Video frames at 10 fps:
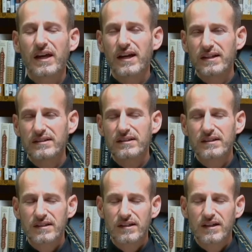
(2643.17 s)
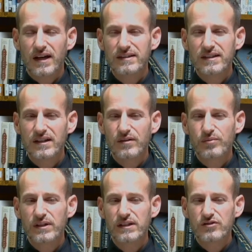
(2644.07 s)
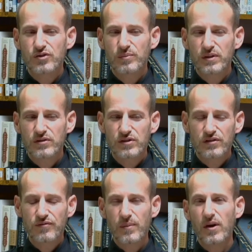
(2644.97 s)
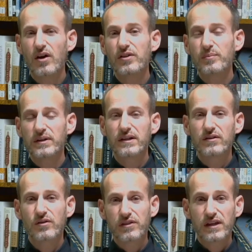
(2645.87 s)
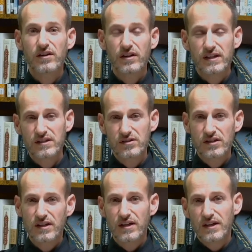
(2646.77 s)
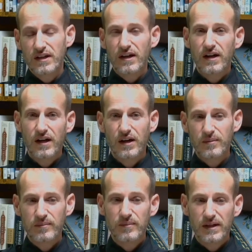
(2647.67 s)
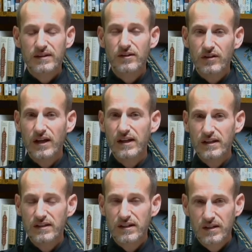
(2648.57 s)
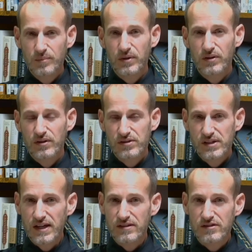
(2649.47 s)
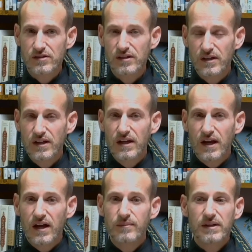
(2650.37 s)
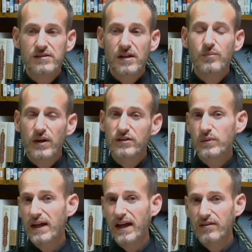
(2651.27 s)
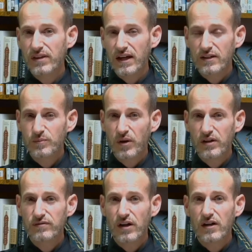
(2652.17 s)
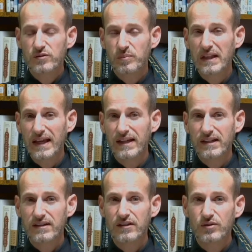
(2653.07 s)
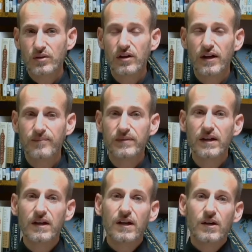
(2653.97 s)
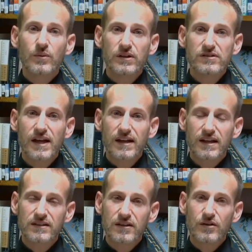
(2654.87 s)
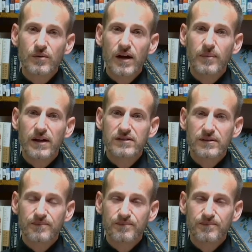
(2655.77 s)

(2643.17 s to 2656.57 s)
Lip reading: that idea of redistribution from all the political theories and look at it in a pure sense, in some ways we have that as part of God's plan in the Torah. Well, second, the rabbis